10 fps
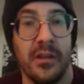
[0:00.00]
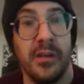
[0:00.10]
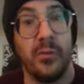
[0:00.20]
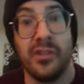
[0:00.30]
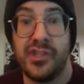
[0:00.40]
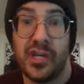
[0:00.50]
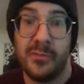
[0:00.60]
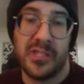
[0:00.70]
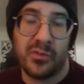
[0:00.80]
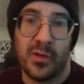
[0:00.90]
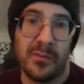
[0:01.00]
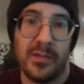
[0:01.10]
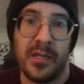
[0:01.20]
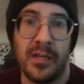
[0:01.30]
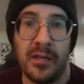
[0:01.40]
with Jeremy
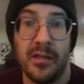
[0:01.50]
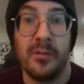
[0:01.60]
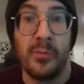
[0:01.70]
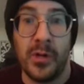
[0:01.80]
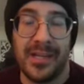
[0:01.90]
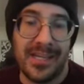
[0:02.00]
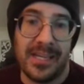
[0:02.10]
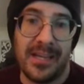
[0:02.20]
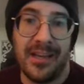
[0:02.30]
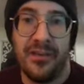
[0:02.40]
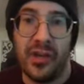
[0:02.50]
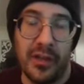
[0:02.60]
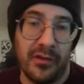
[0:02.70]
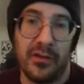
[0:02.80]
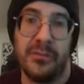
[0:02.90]
Swayman putting in
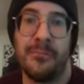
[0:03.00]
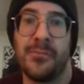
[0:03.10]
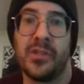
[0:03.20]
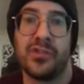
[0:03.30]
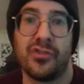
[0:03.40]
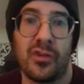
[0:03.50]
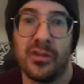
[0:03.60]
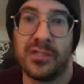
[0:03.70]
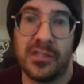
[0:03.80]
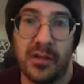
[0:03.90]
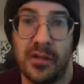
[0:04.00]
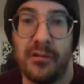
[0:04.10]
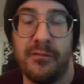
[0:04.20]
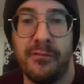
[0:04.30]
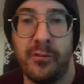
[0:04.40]
another strong start
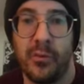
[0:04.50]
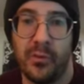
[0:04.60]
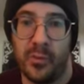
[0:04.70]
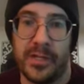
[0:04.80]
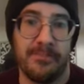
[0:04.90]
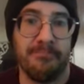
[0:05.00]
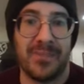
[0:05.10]
for the win.